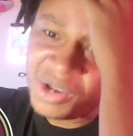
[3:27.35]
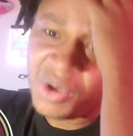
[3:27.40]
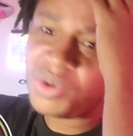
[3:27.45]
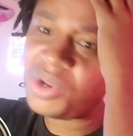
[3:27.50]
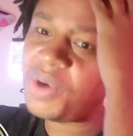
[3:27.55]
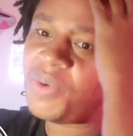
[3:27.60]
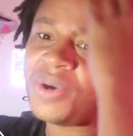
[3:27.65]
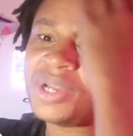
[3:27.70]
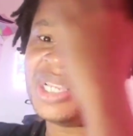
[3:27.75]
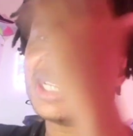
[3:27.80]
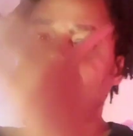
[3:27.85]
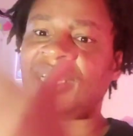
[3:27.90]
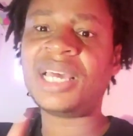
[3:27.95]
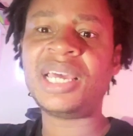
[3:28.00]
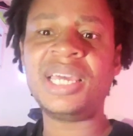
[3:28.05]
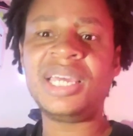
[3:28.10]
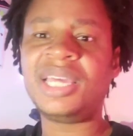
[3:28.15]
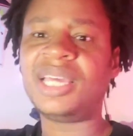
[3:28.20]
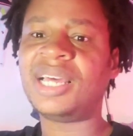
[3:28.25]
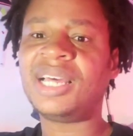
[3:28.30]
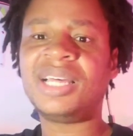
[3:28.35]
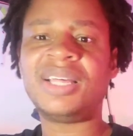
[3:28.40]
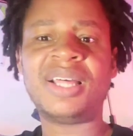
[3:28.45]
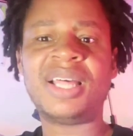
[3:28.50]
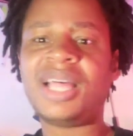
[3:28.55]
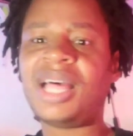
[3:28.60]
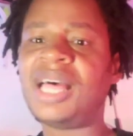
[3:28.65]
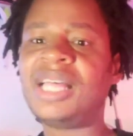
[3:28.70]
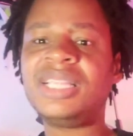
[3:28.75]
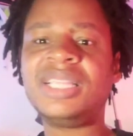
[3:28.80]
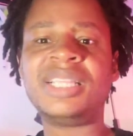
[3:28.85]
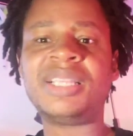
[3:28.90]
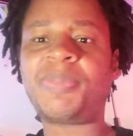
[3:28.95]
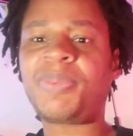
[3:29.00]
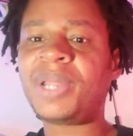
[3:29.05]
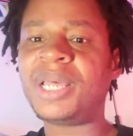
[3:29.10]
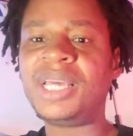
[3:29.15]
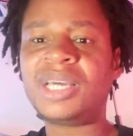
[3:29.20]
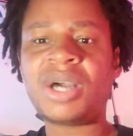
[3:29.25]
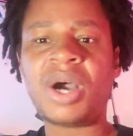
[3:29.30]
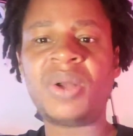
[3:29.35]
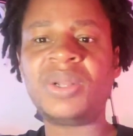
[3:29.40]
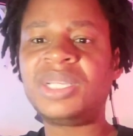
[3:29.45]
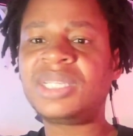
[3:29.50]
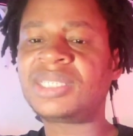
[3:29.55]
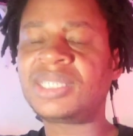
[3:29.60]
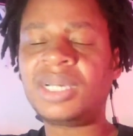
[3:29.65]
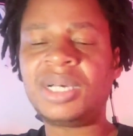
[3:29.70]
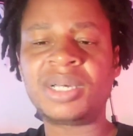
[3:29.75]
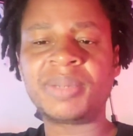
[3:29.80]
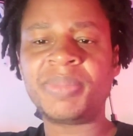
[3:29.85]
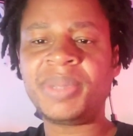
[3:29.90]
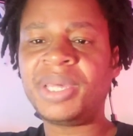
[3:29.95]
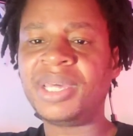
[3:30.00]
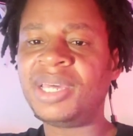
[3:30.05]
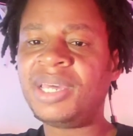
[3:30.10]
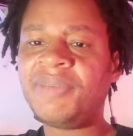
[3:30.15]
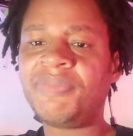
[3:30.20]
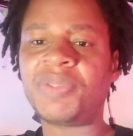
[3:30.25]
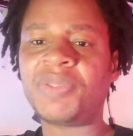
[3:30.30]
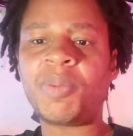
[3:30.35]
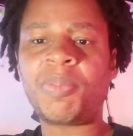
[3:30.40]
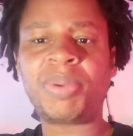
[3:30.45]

I don't know what to say the play calling suck, man.